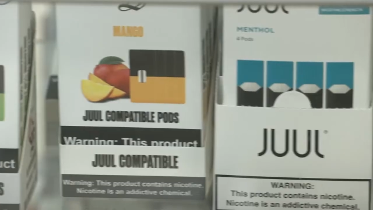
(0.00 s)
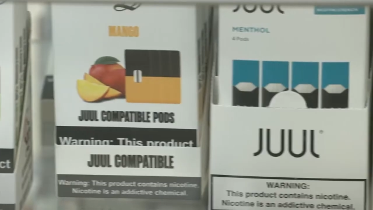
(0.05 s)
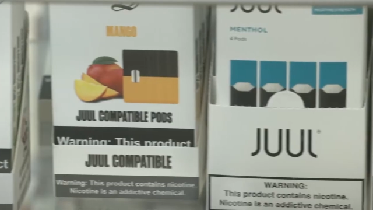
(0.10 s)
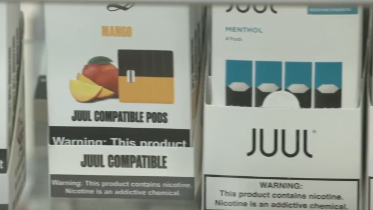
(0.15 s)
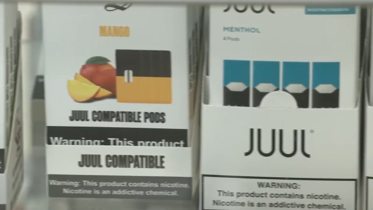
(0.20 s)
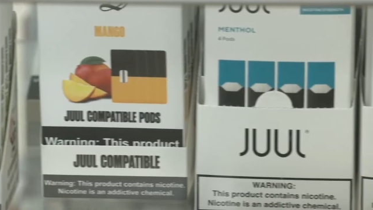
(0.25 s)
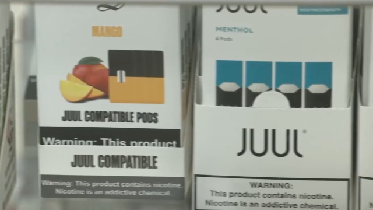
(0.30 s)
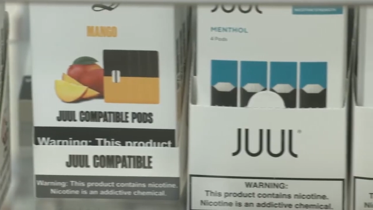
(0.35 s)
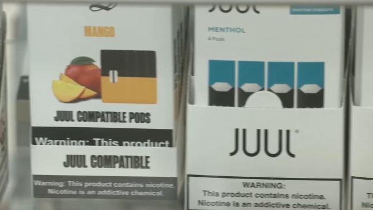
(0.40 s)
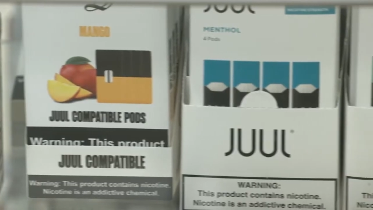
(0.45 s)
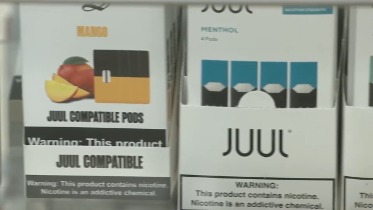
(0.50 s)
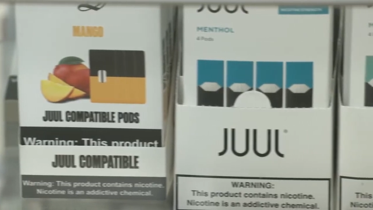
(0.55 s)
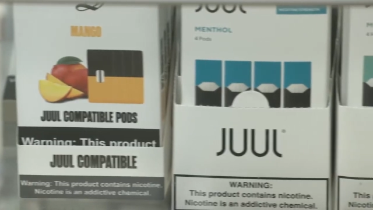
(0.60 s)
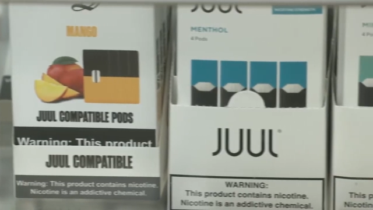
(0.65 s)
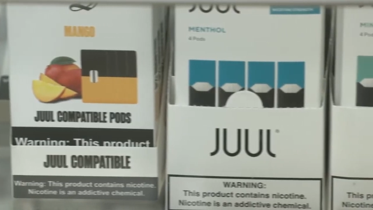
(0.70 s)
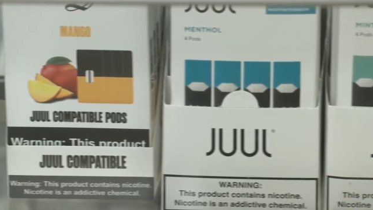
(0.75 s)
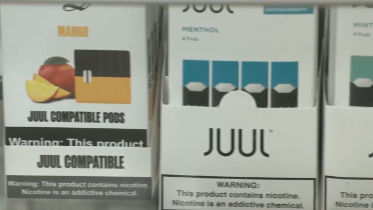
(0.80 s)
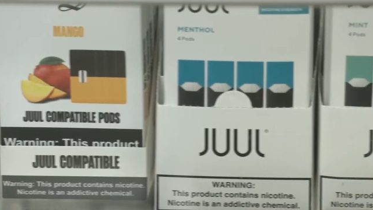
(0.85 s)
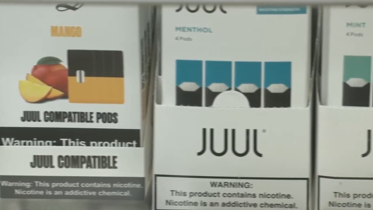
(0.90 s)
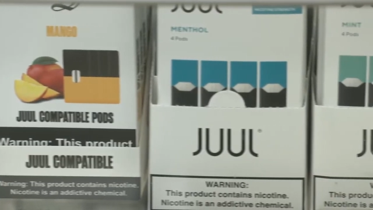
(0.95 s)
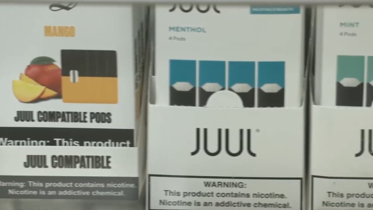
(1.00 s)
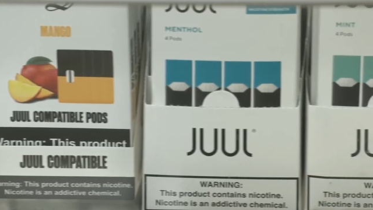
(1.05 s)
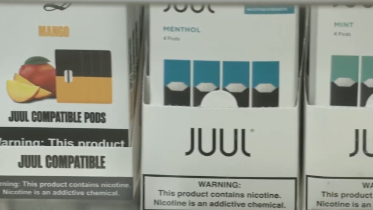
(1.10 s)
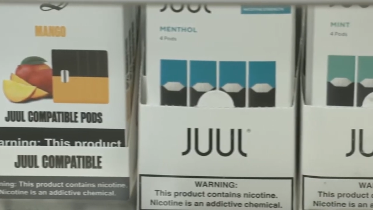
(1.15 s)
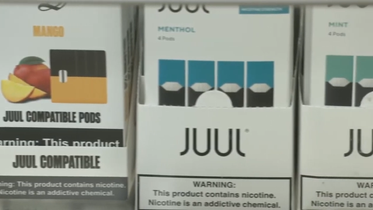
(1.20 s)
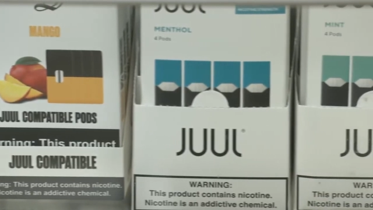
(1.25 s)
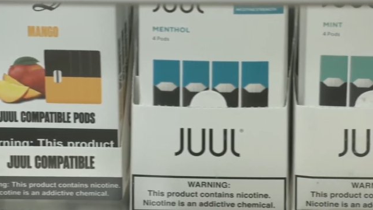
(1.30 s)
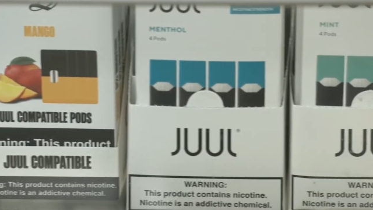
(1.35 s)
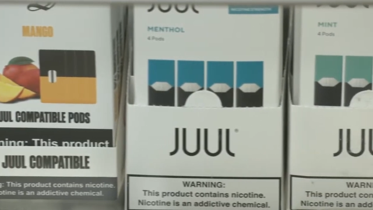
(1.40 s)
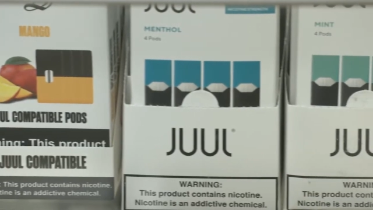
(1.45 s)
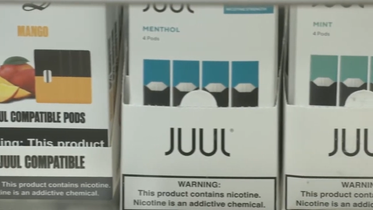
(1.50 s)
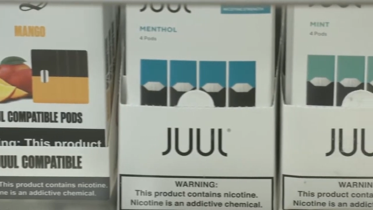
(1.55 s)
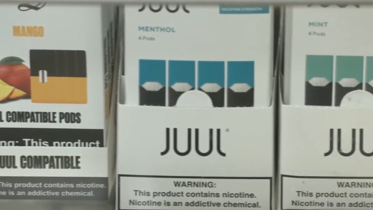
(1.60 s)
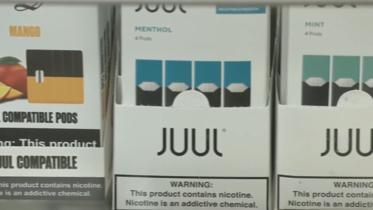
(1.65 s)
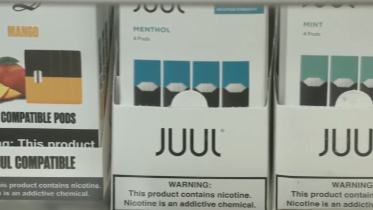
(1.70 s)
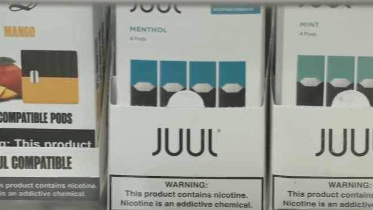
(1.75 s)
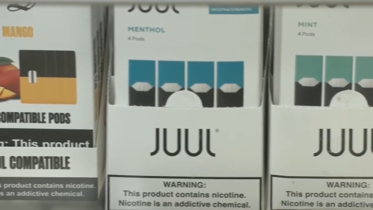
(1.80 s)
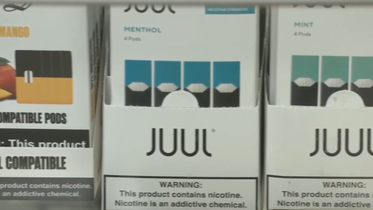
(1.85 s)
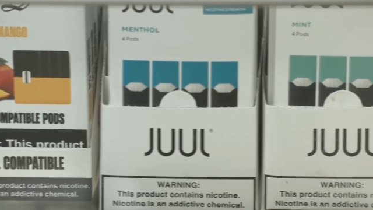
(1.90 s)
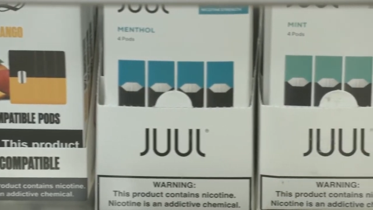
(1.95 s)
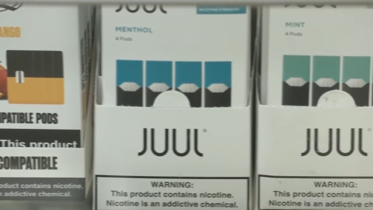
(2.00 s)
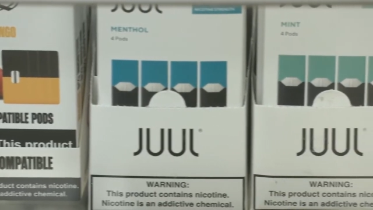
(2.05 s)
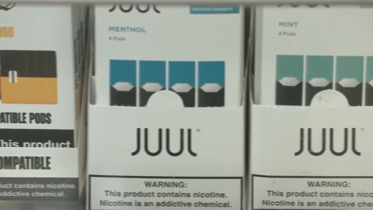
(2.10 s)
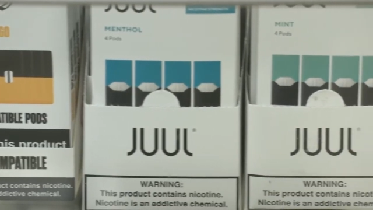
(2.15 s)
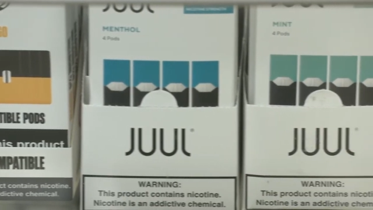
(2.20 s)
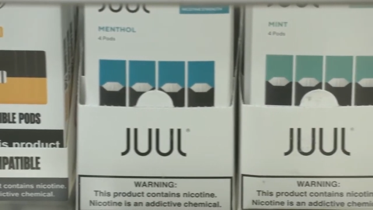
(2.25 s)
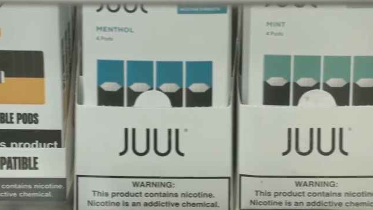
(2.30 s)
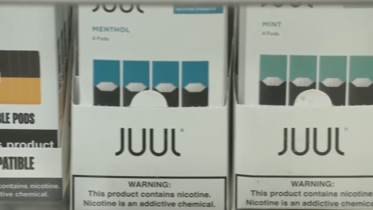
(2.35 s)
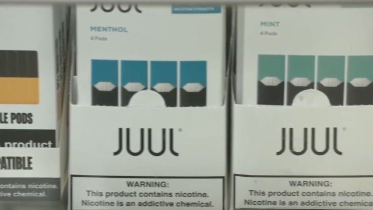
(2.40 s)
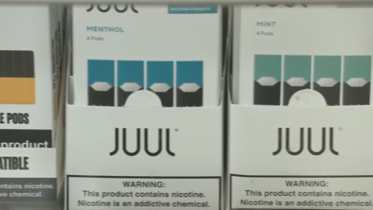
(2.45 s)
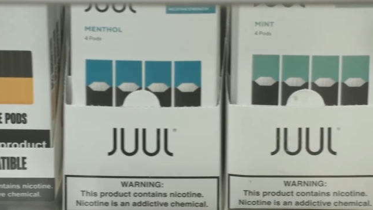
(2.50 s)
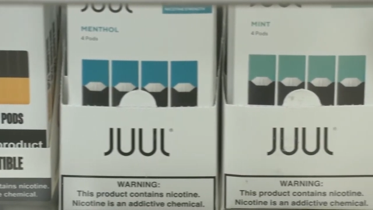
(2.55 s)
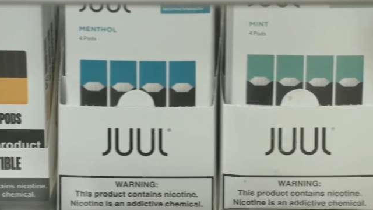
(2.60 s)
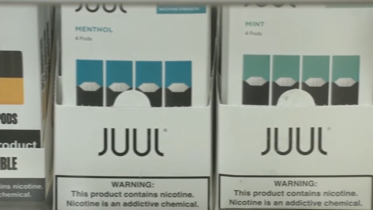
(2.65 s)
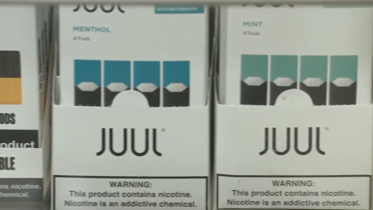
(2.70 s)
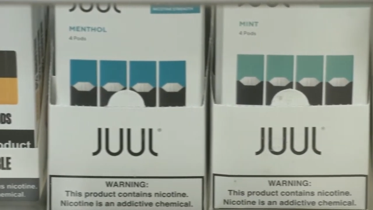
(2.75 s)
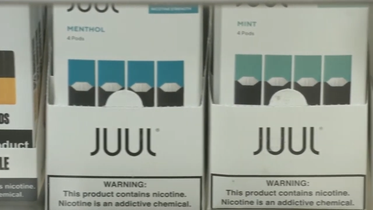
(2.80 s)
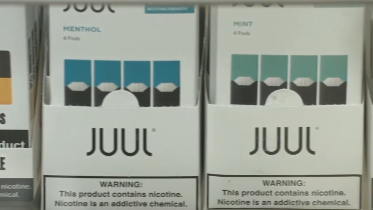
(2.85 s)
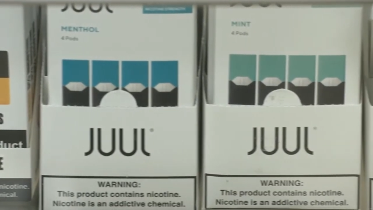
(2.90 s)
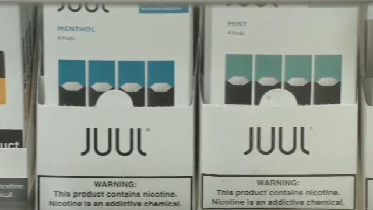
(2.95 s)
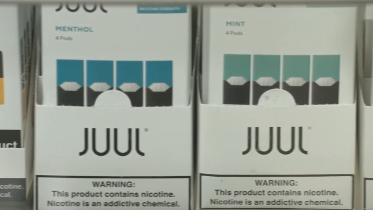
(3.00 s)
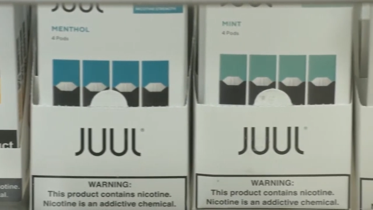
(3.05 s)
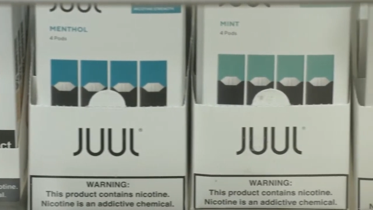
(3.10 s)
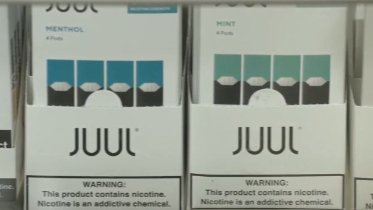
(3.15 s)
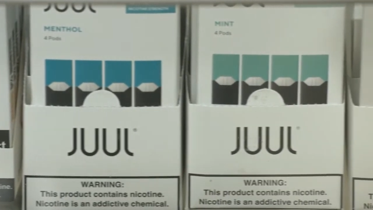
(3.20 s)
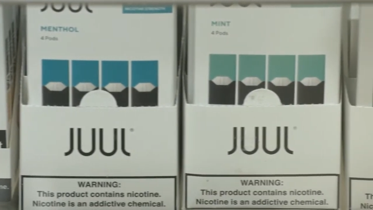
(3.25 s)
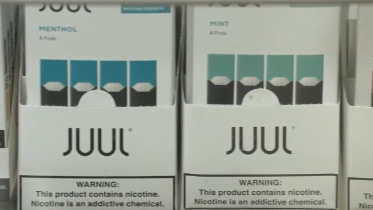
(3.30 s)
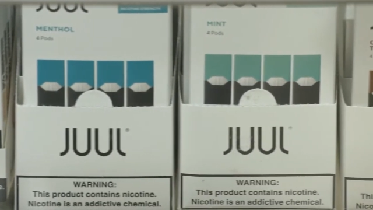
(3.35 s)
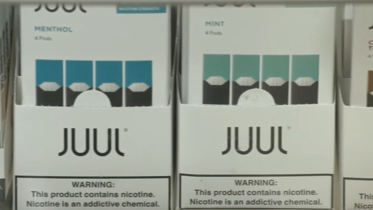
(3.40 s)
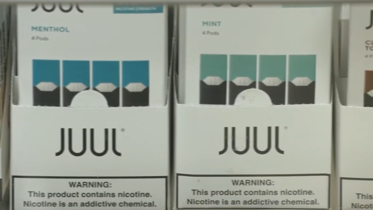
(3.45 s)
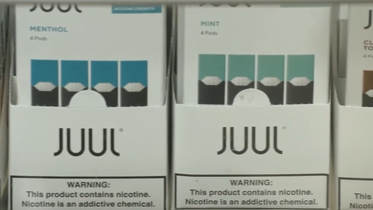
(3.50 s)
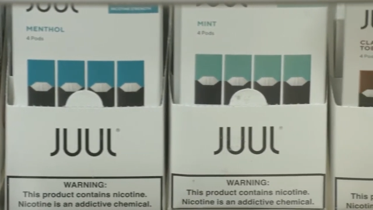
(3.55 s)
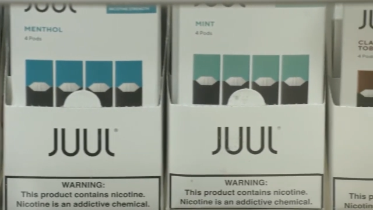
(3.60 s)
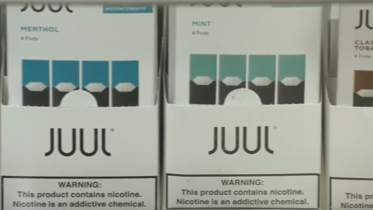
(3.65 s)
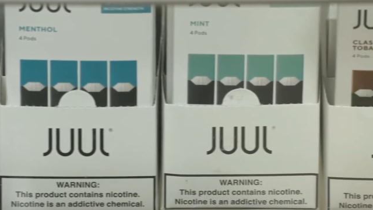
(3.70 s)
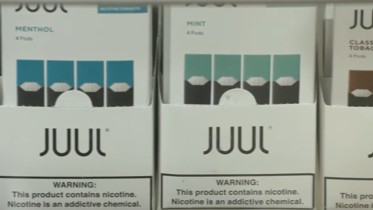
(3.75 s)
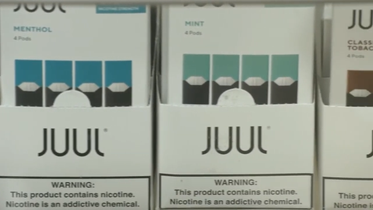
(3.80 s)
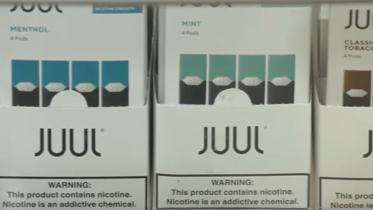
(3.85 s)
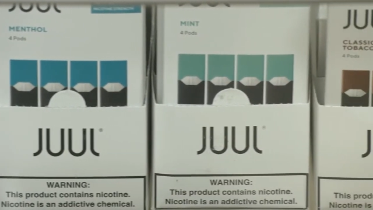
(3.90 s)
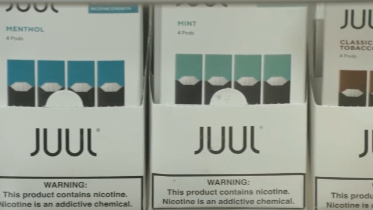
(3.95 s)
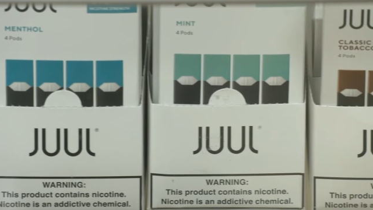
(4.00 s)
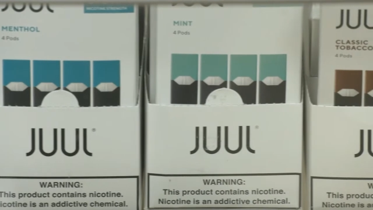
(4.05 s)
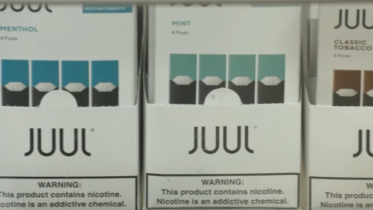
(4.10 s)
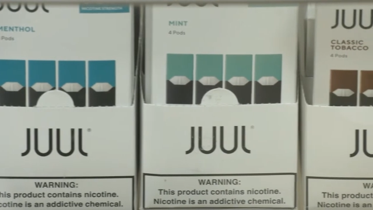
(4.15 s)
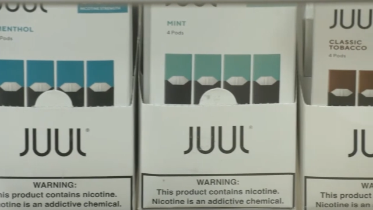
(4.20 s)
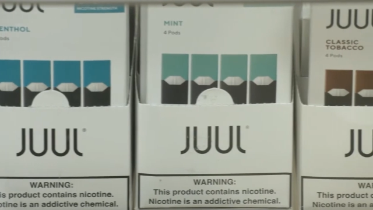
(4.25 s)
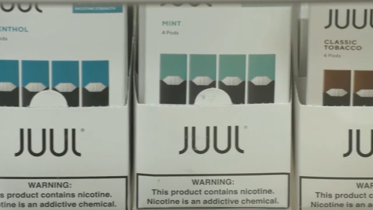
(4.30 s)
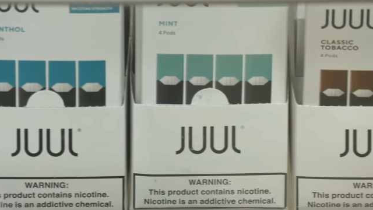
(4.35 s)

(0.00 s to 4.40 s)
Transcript: No face is visible, so there are no lips to read.